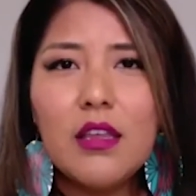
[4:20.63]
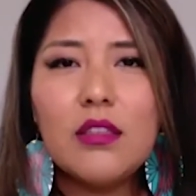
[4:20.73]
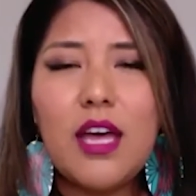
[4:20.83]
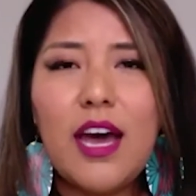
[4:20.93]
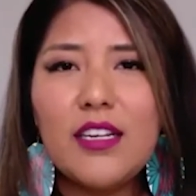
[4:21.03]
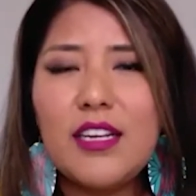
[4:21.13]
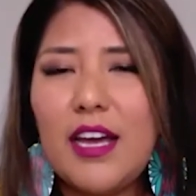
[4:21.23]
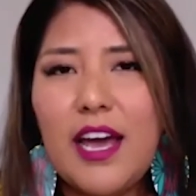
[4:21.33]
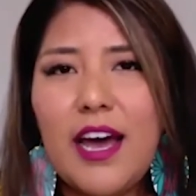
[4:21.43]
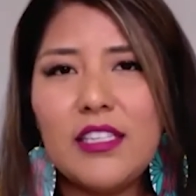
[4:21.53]
That
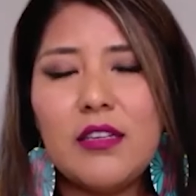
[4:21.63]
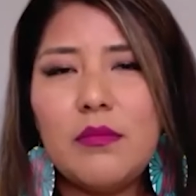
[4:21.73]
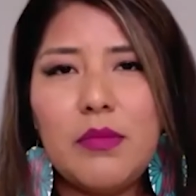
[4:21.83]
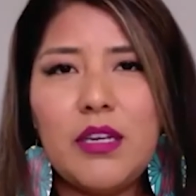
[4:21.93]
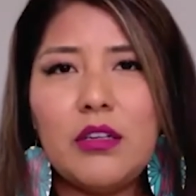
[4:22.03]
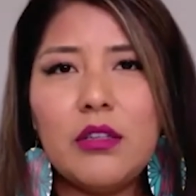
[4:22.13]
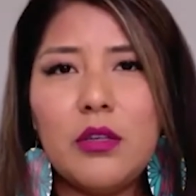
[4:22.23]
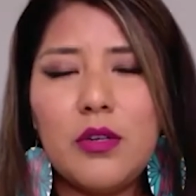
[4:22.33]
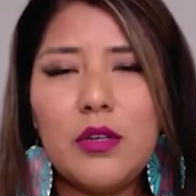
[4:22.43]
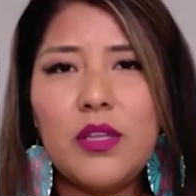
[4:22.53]
data hasn't been
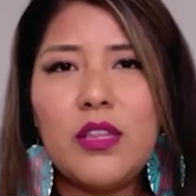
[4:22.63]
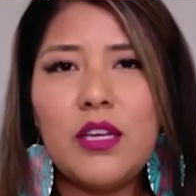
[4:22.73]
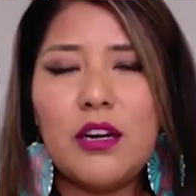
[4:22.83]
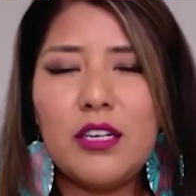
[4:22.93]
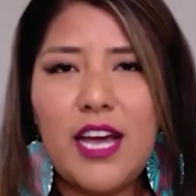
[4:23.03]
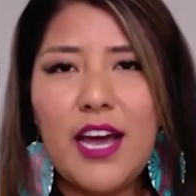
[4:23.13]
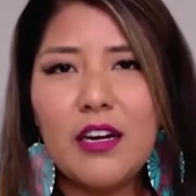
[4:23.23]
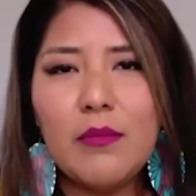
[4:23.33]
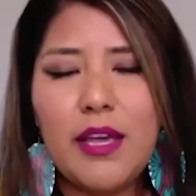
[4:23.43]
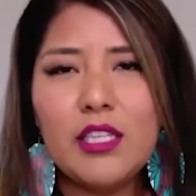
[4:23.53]
included within our
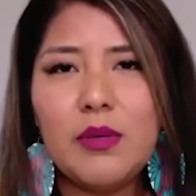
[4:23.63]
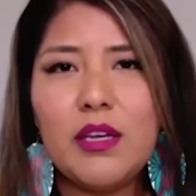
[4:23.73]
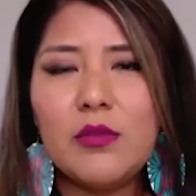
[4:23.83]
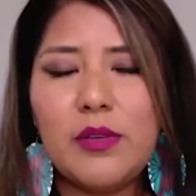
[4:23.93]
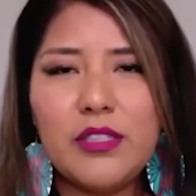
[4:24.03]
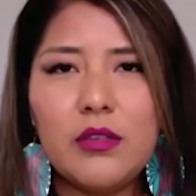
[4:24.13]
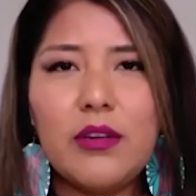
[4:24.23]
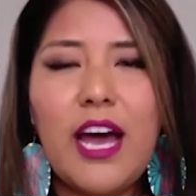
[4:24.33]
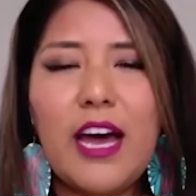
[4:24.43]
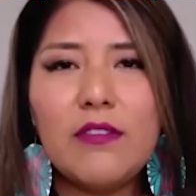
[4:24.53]
database because we still
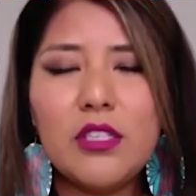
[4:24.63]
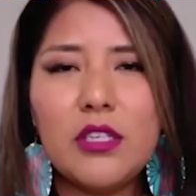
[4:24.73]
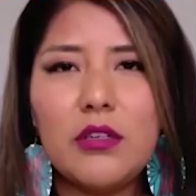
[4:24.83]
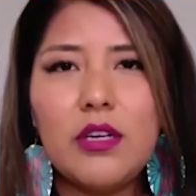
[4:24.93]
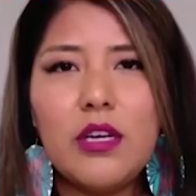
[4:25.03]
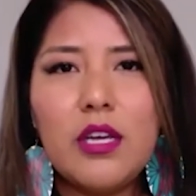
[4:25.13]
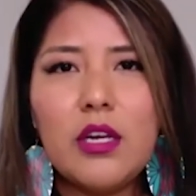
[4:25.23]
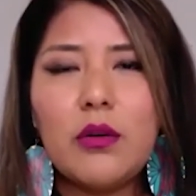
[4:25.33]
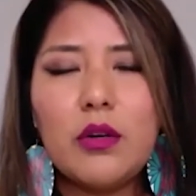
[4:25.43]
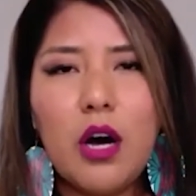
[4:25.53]
have to,
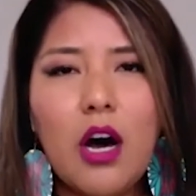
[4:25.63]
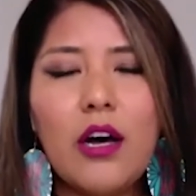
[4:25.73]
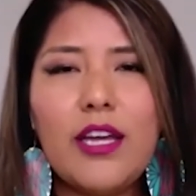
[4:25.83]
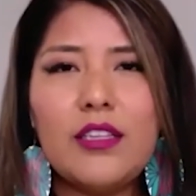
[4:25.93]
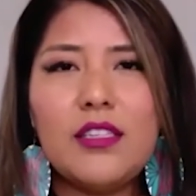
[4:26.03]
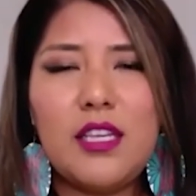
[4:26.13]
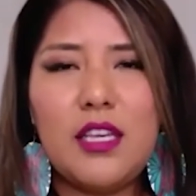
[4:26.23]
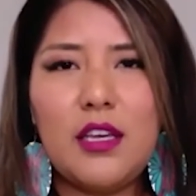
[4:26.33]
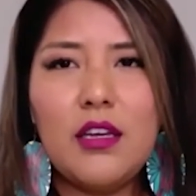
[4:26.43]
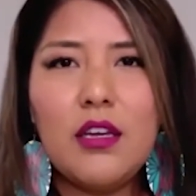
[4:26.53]
call and
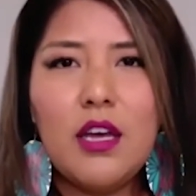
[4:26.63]
see